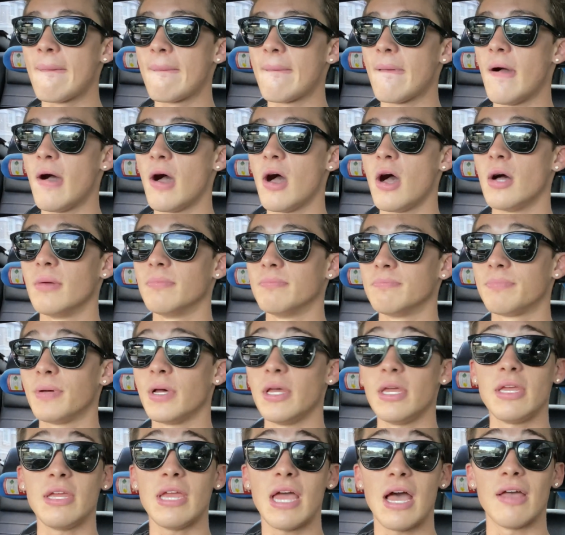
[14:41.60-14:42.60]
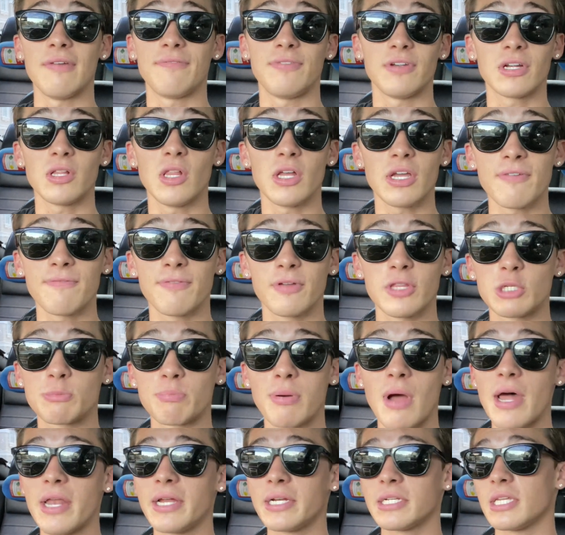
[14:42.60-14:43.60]
But yeah, if you're looking for this
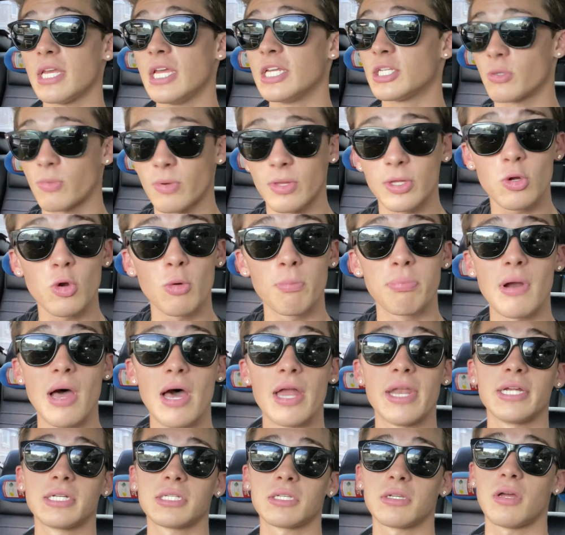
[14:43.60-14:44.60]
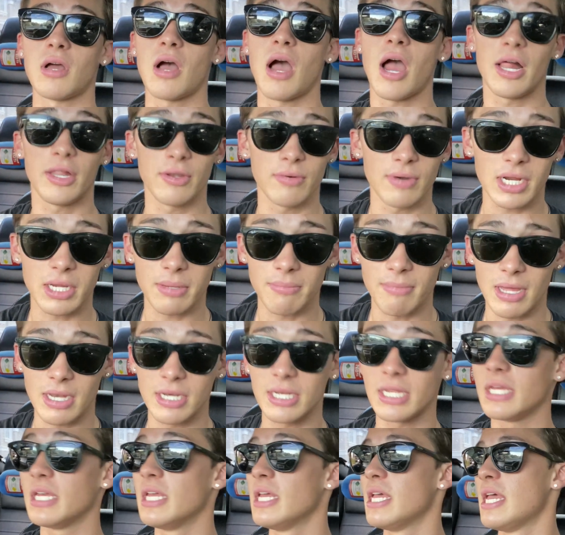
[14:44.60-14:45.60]
product, it's a really cool product. I highly recommend
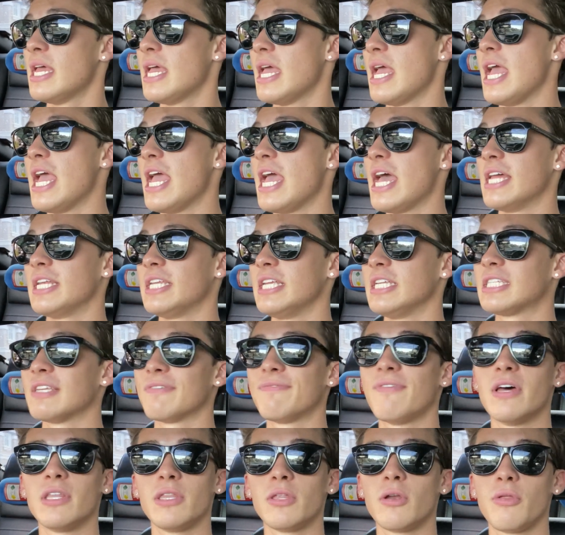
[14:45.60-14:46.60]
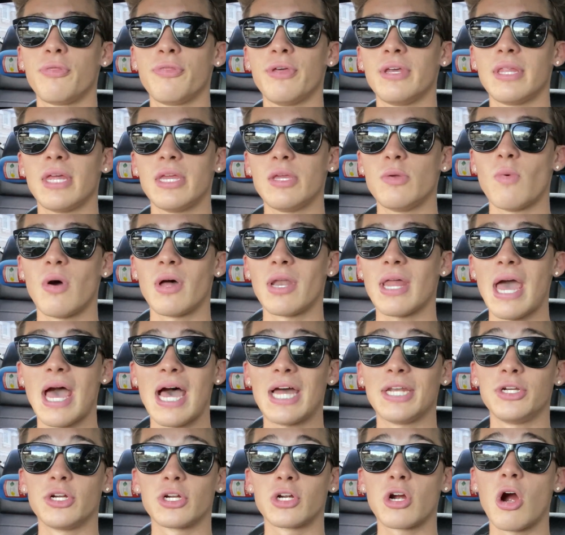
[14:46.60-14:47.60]
it. And it's a fun little thing that you want to
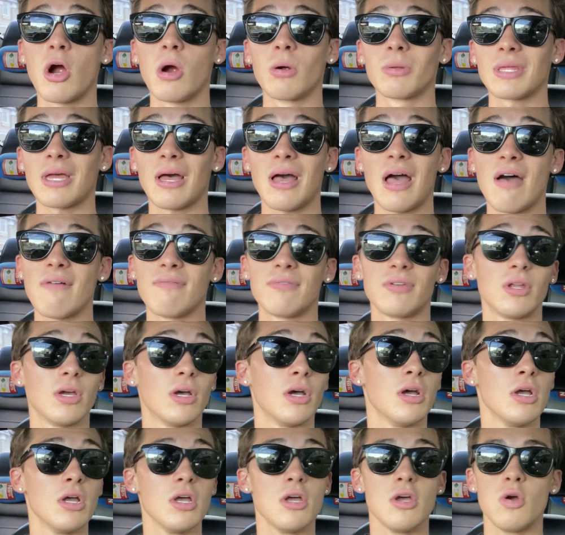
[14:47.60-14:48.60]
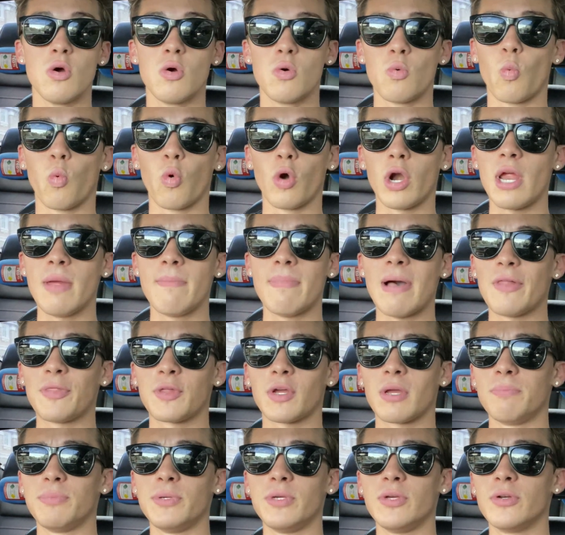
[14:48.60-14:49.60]
add to your car without having to worry about the
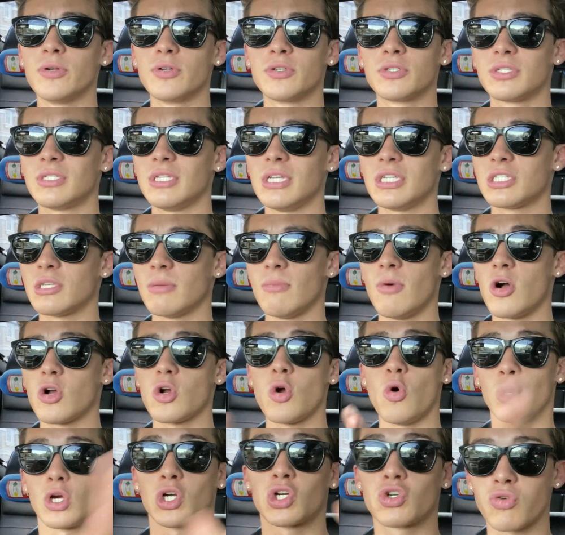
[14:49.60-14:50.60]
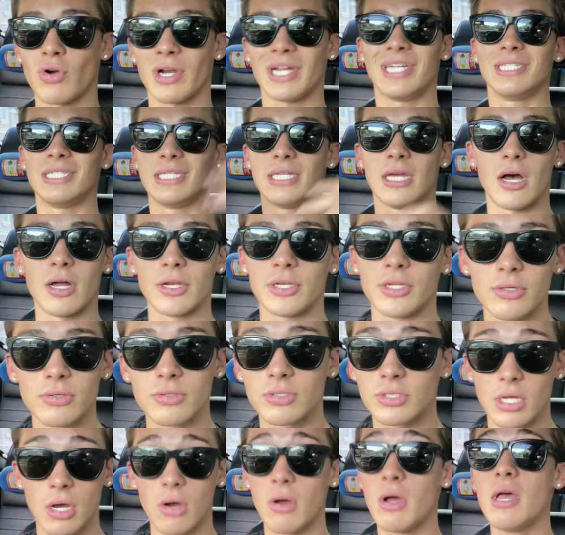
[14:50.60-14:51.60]
computer system all going crazy on you.
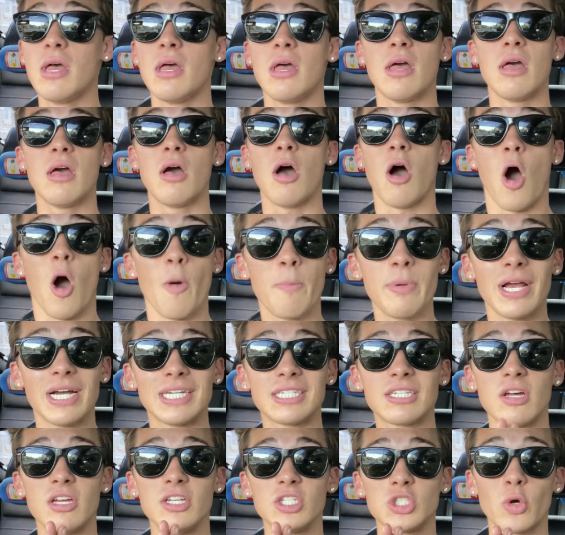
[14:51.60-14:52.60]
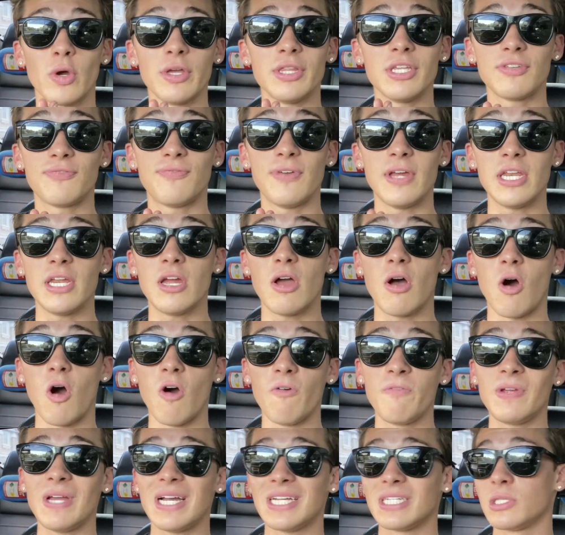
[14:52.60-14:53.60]
So Hope you guys enjoyed this video.
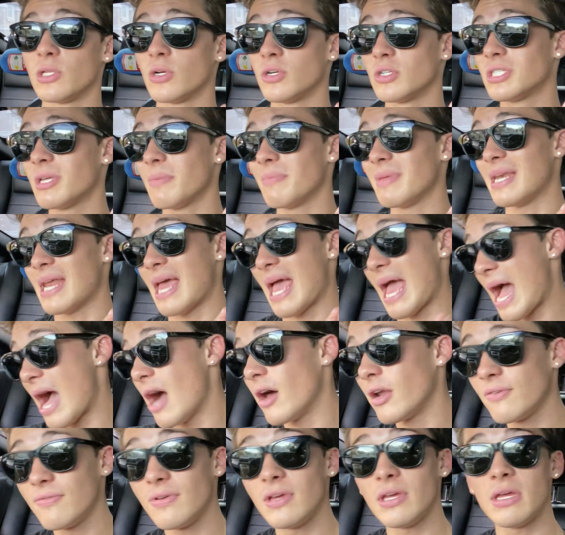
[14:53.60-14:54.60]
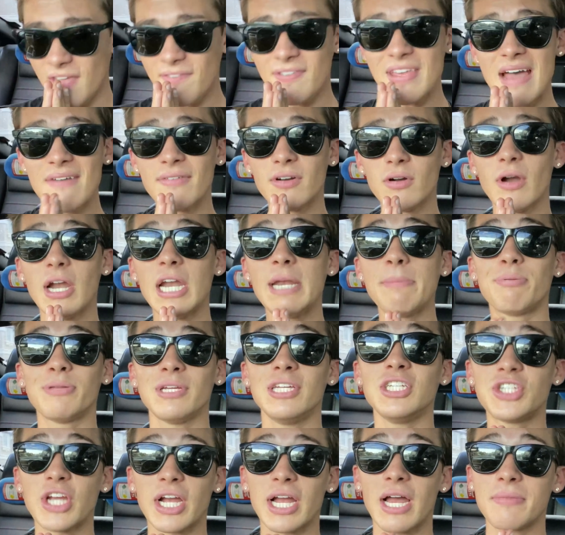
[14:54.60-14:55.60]
Hope you guys learned something out of it. If you haven't already,
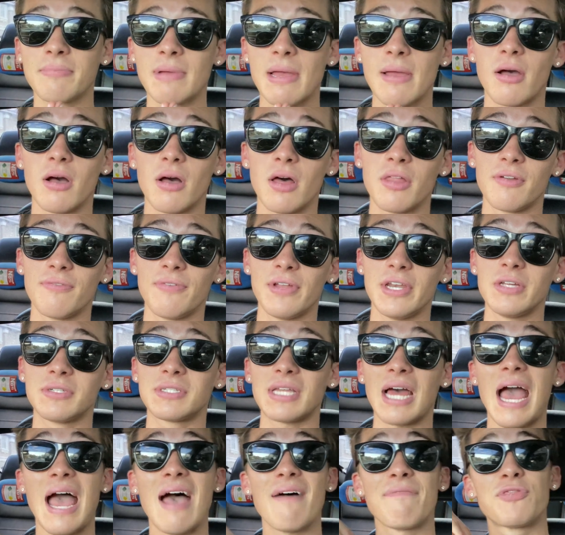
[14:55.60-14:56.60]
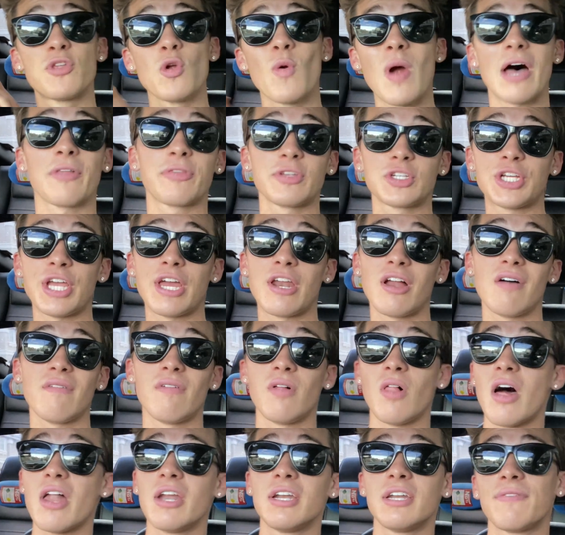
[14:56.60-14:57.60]
please check out my other videos that I have throughout the channel. I have a
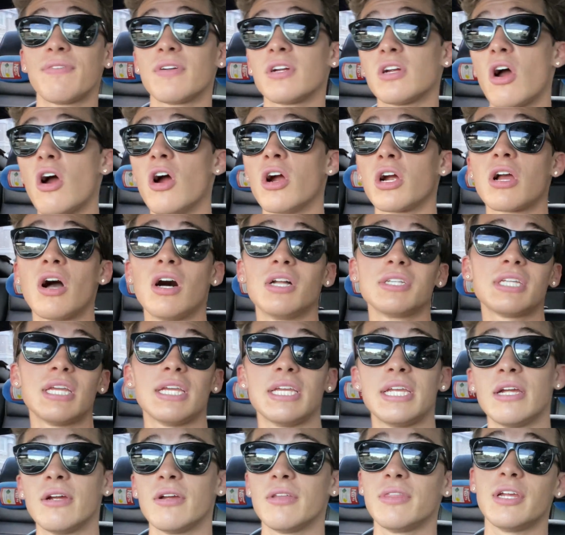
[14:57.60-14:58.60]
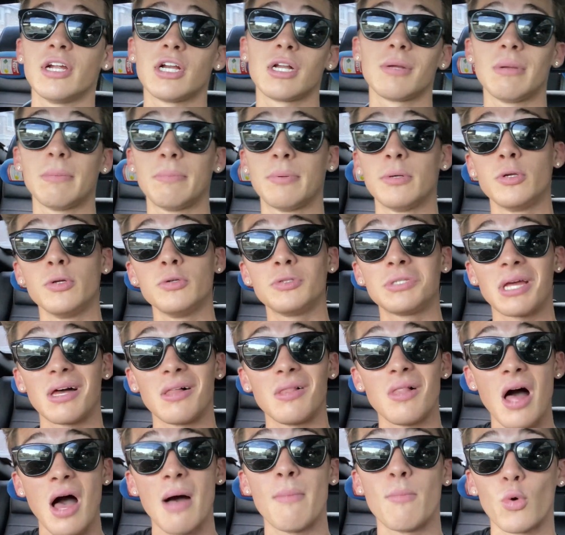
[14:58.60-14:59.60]
lot of different car content here and there. I'm gonna be producing a
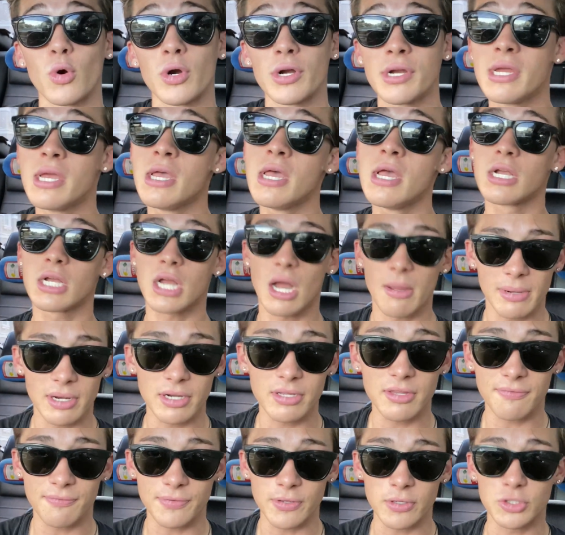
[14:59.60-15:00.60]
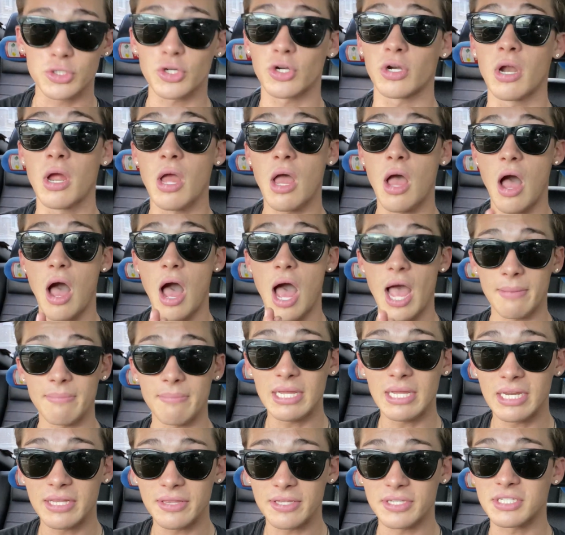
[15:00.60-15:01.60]
lot more come here in the future. I
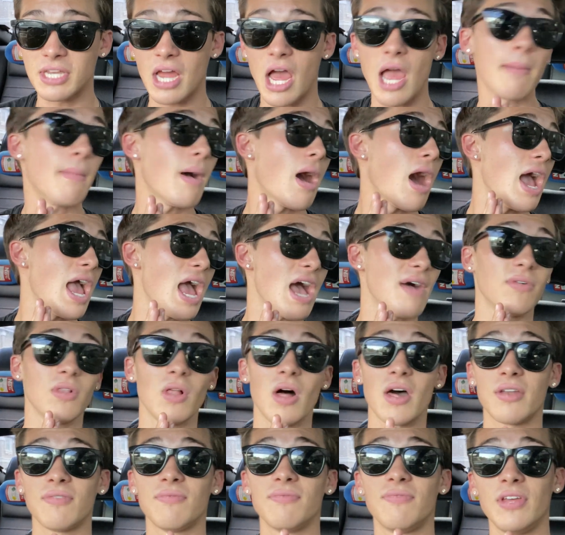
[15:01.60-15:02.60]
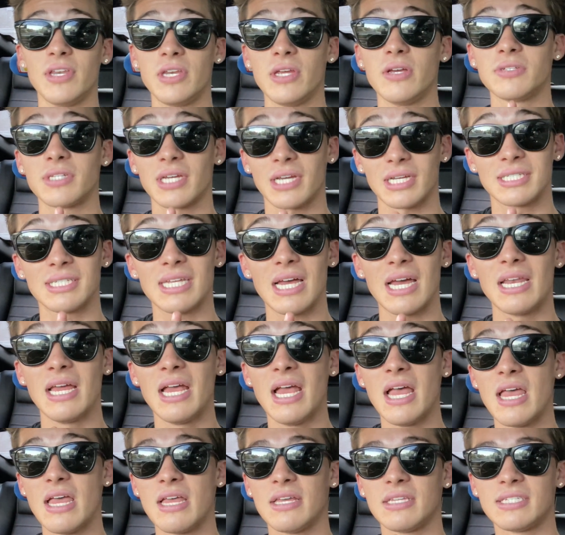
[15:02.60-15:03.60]
it this time. I have a lot of videos, like I said,
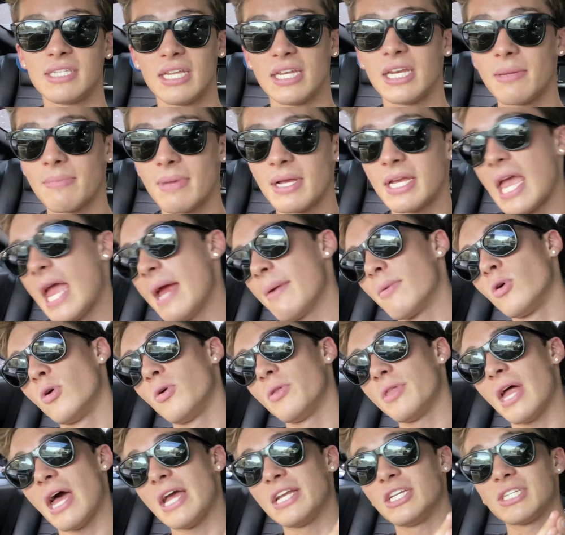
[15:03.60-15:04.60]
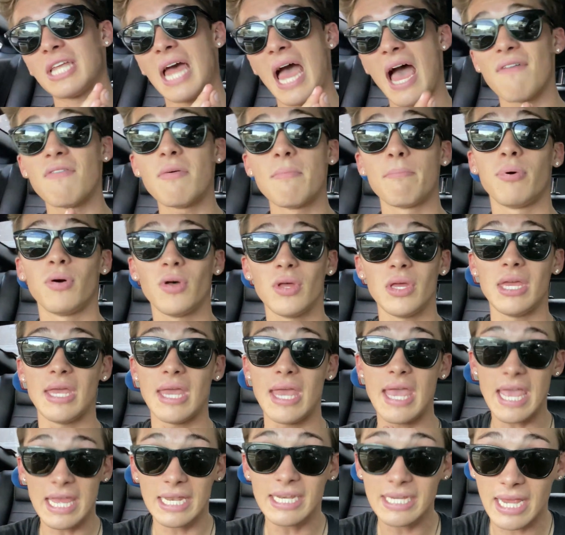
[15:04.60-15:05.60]
sitting in my camera roll that I just haven't put
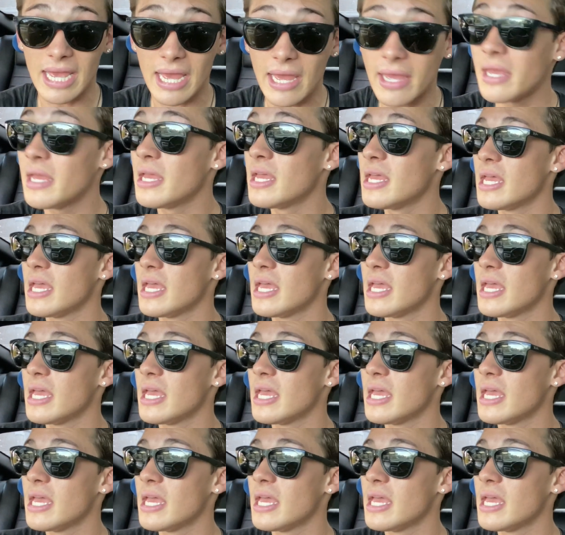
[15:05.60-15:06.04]
in yet.